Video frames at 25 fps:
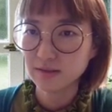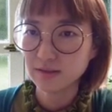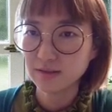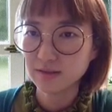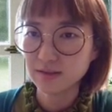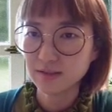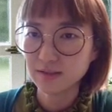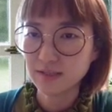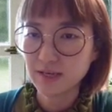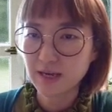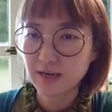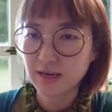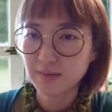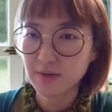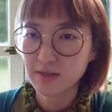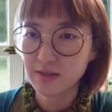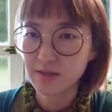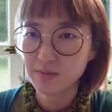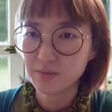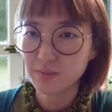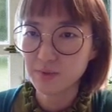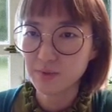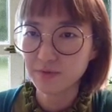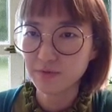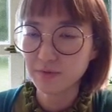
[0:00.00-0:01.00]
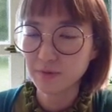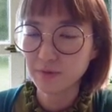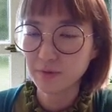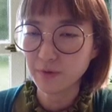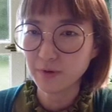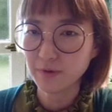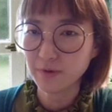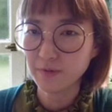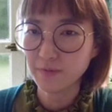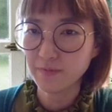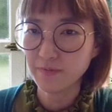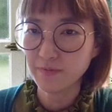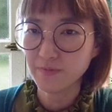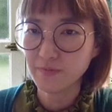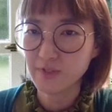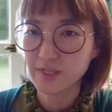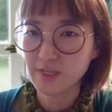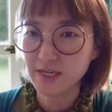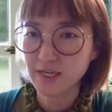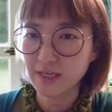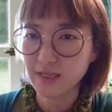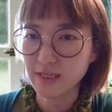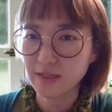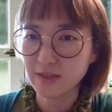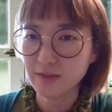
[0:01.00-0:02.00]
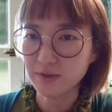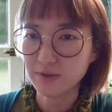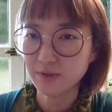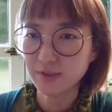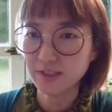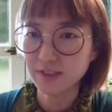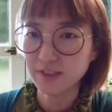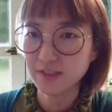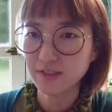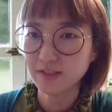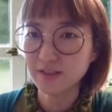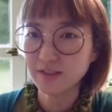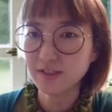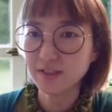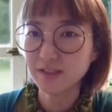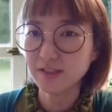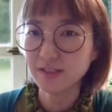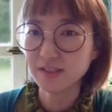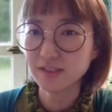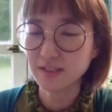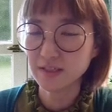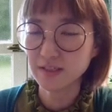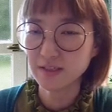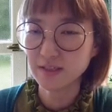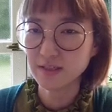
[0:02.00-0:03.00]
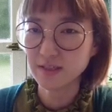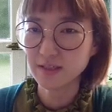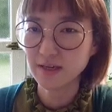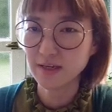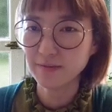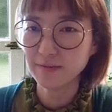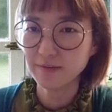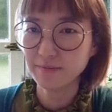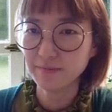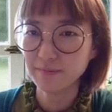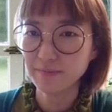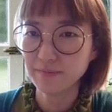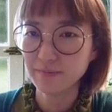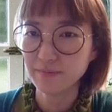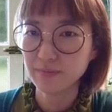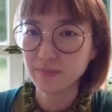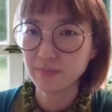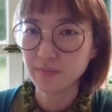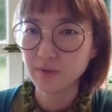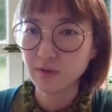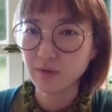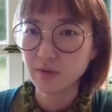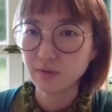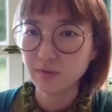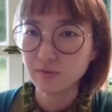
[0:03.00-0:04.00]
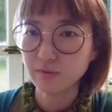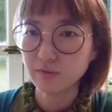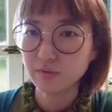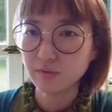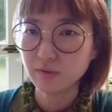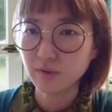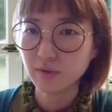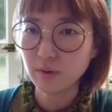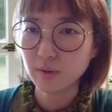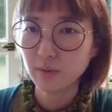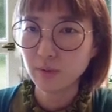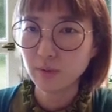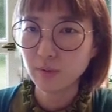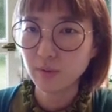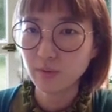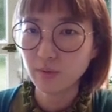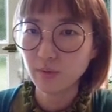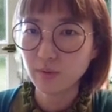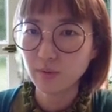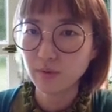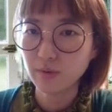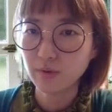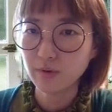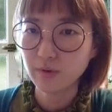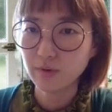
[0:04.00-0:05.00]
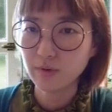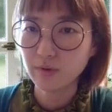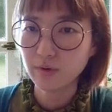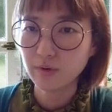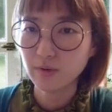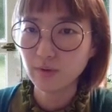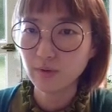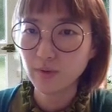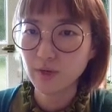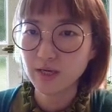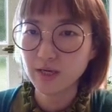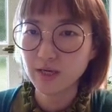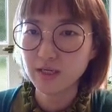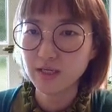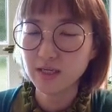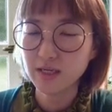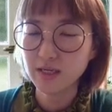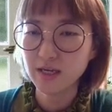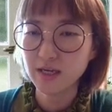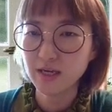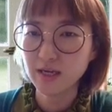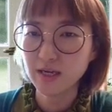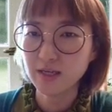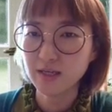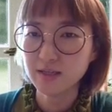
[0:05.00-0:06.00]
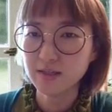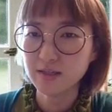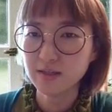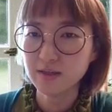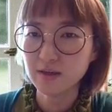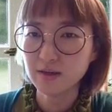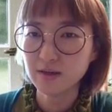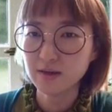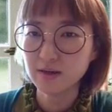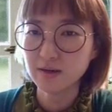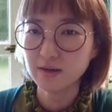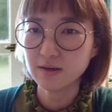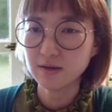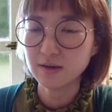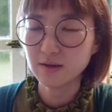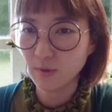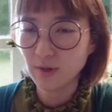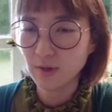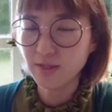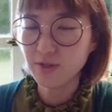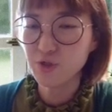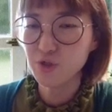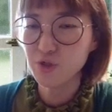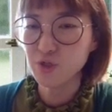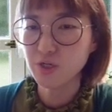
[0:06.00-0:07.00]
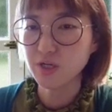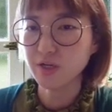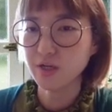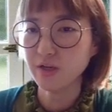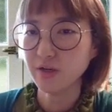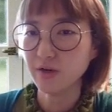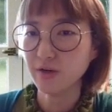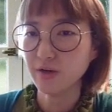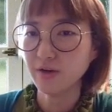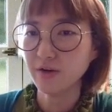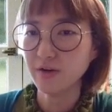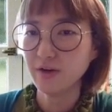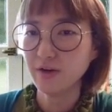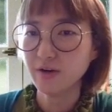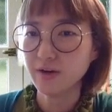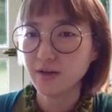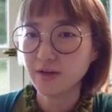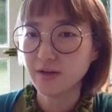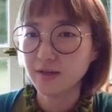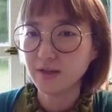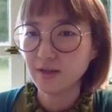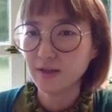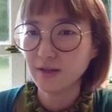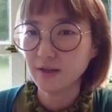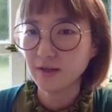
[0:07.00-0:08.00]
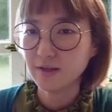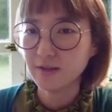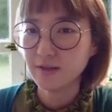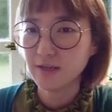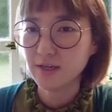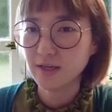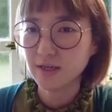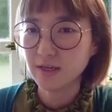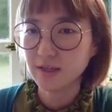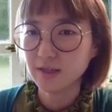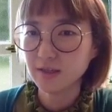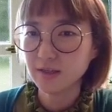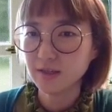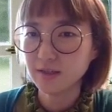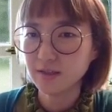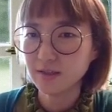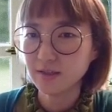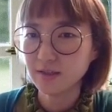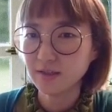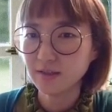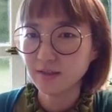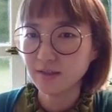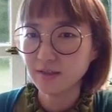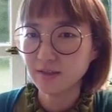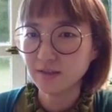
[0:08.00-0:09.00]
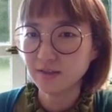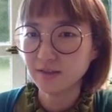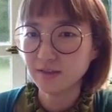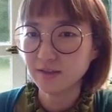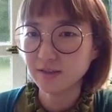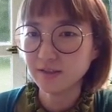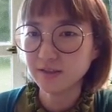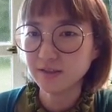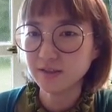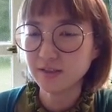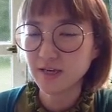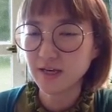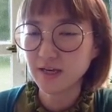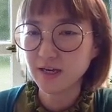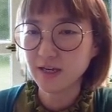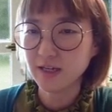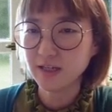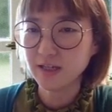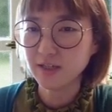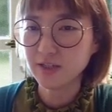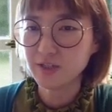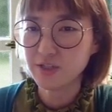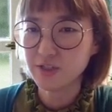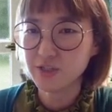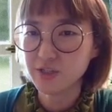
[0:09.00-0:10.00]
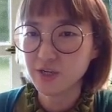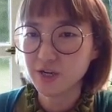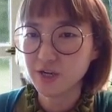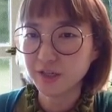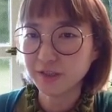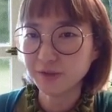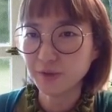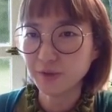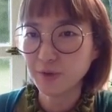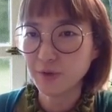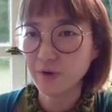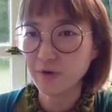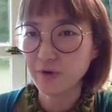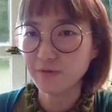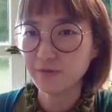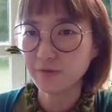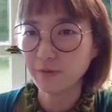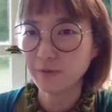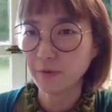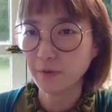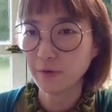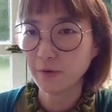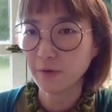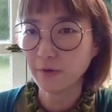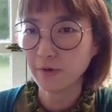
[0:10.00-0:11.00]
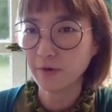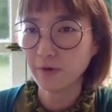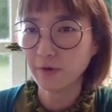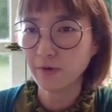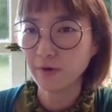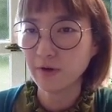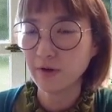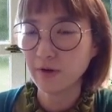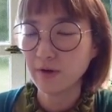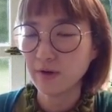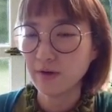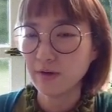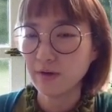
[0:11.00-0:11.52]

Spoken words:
the same as before. Then you see this is center. So white can wedge here. Then this is a disaster for